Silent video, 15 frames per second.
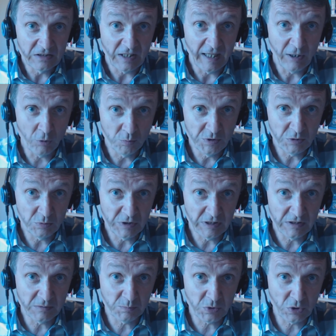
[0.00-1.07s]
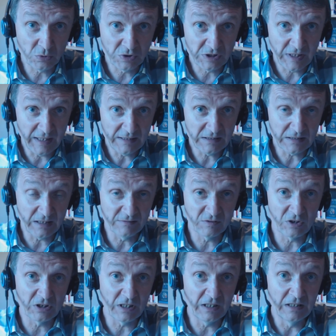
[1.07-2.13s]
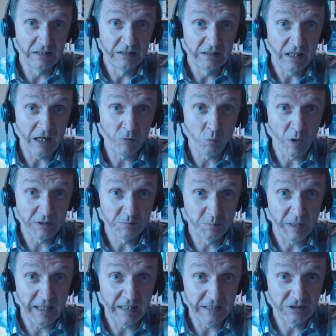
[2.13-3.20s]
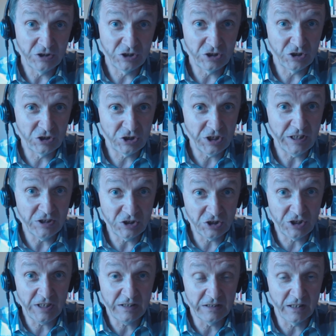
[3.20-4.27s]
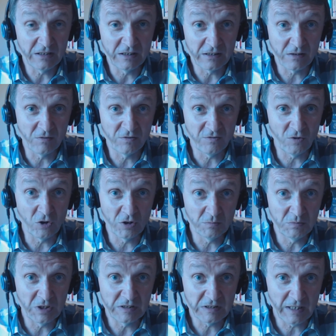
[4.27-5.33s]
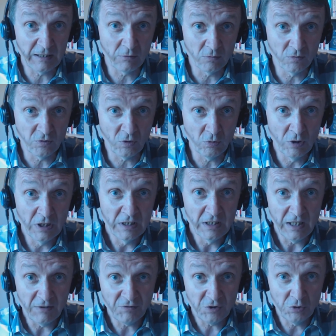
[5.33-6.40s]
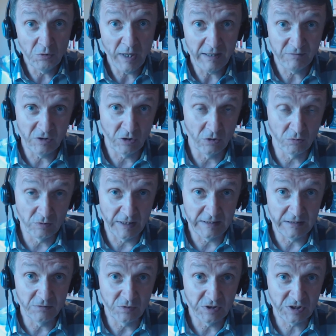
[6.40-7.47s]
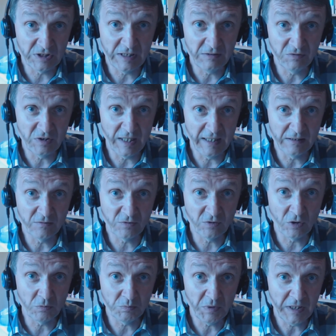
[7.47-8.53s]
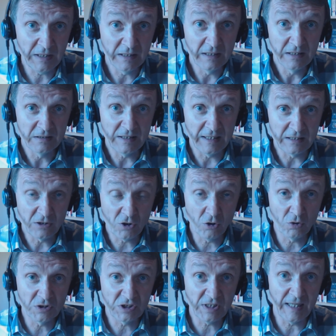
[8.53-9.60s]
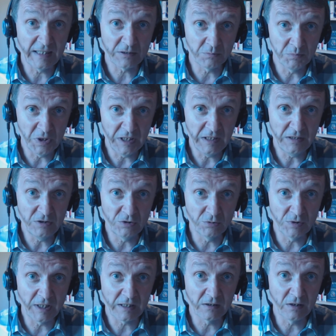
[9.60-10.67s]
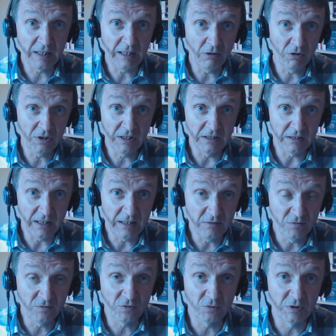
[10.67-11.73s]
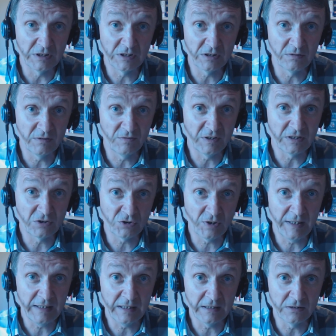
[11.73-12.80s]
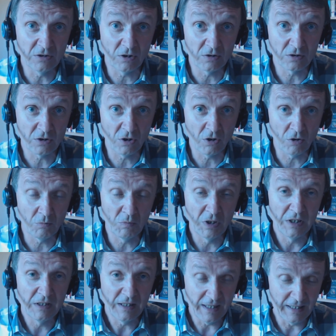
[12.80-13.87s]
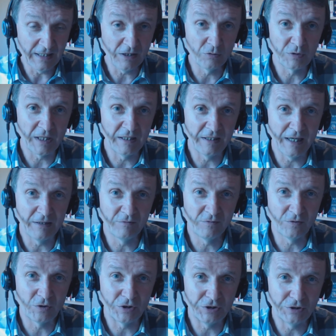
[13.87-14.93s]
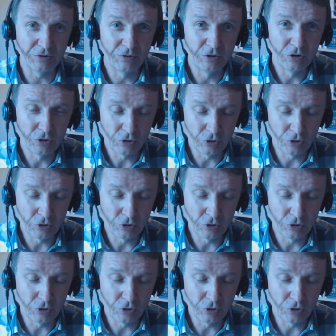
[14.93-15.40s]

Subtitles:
To help you with this process, I've got a one-page cheat sheet, a little form that's helpful. If you haven't already received that from me, then contact me, Ulrich Leon, at info@terrifictrading.com, and I'll get that for you.